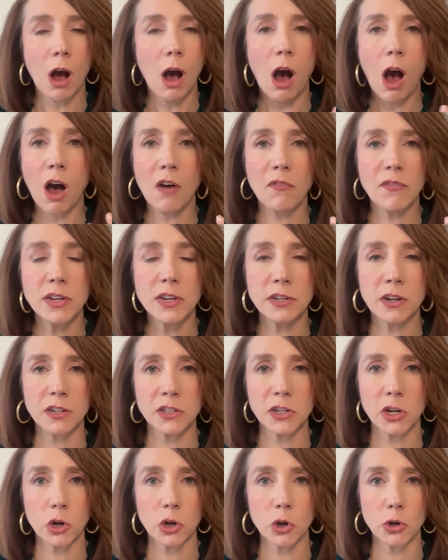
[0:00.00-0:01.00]
often
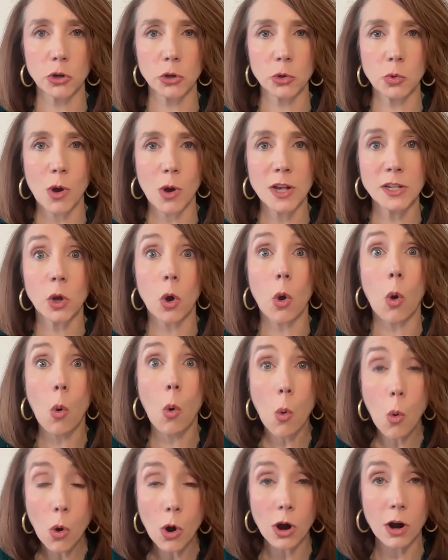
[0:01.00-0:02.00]
doesn't occur to us
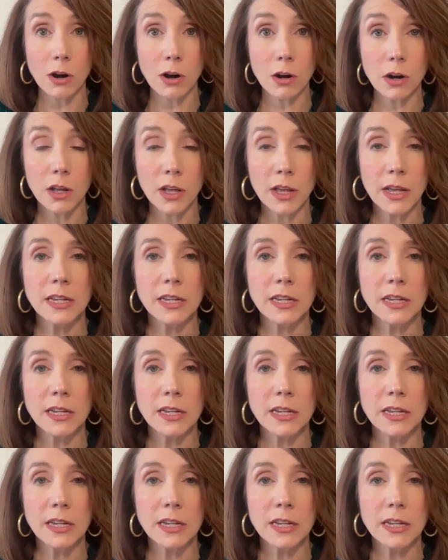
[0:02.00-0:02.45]
or